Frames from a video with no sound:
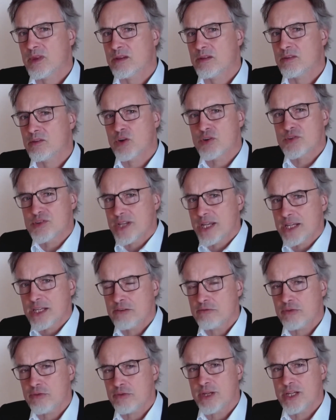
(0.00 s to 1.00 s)
contain
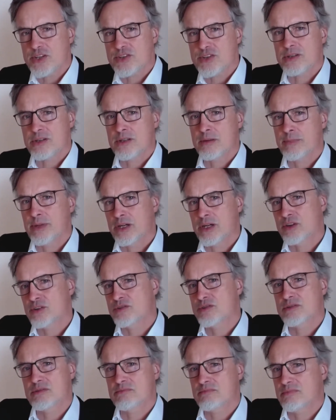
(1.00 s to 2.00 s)
information
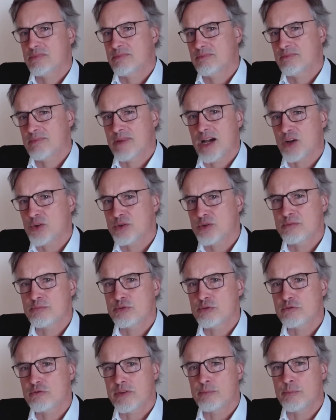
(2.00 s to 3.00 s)
about how to
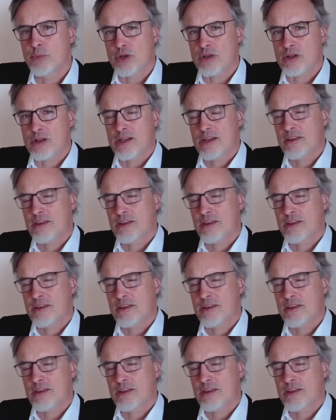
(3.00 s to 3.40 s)
improve the model,